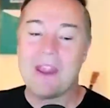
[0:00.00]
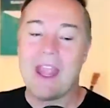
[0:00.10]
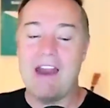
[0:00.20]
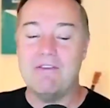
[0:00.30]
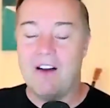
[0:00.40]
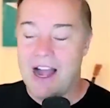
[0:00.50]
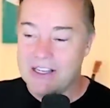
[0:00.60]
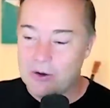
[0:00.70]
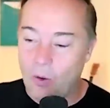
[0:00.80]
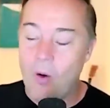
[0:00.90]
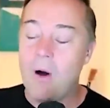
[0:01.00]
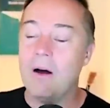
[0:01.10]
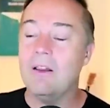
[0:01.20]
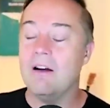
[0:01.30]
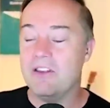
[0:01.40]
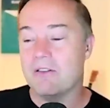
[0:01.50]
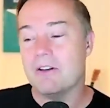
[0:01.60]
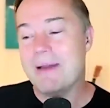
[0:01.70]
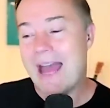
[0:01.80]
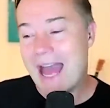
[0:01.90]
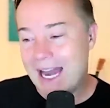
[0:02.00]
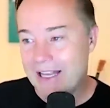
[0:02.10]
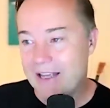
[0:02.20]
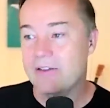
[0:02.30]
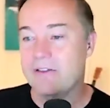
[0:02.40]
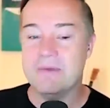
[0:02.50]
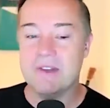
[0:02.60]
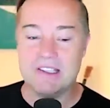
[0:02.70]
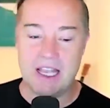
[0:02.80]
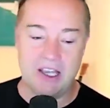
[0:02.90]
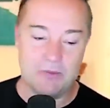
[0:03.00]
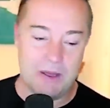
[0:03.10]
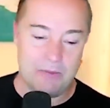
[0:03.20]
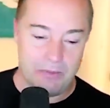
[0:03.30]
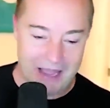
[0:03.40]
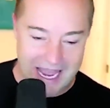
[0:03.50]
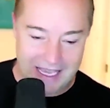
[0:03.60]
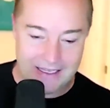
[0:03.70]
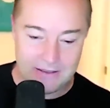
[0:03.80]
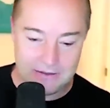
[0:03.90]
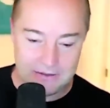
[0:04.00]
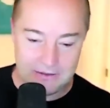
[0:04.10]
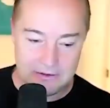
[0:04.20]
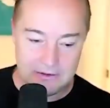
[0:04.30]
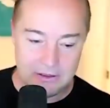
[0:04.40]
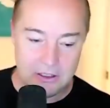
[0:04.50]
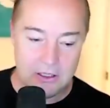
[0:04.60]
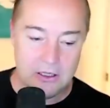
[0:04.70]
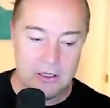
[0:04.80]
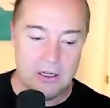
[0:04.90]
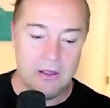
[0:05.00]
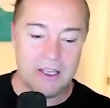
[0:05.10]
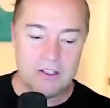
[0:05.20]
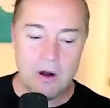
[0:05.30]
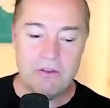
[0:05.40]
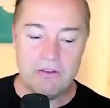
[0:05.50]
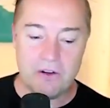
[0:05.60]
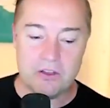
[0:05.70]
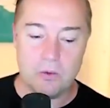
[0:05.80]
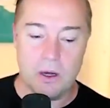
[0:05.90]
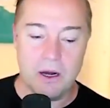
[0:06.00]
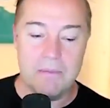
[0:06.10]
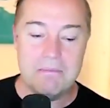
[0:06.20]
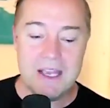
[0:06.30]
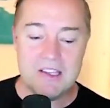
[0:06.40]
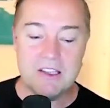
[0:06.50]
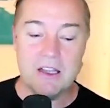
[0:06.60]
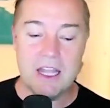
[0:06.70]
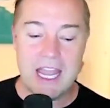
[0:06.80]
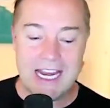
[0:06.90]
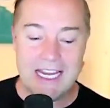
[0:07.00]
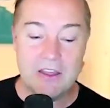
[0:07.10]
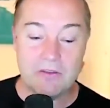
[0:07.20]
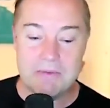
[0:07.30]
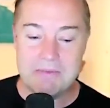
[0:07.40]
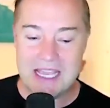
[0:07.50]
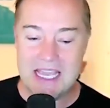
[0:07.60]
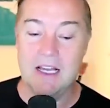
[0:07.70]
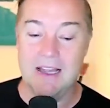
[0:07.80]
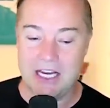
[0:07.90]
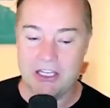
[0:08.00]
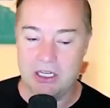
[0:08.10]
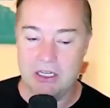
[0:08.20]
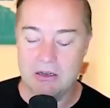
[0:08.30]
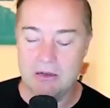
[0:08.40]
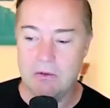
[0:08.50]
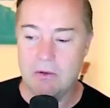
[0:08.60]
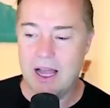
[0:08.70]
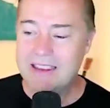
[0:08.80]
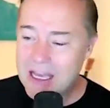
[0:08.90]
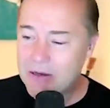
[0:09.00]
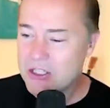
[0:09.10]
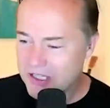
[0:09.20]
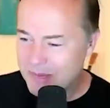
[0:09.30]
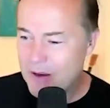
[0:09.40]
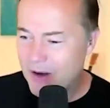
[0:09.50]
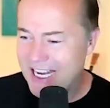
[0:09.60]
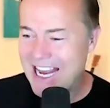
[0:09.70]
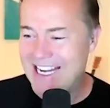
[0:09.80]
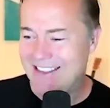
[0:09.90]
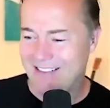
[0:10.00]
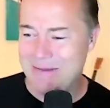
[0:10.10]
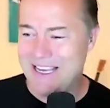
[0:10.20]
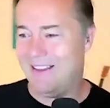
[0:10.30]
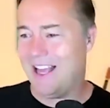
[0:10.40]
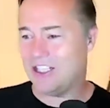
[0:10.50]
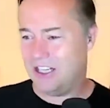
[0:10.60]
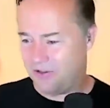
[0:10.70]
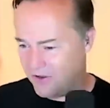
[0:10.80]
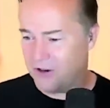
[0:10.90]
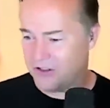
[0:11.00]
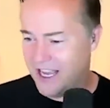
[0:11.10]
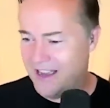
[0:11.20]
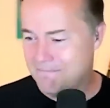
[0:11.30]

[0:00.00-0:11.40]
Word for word: and find all of the repetitive mistakes people make. Let's go over the first one, a missed 83(b) election. I think we should explain what an 83(b) election is first, yeah?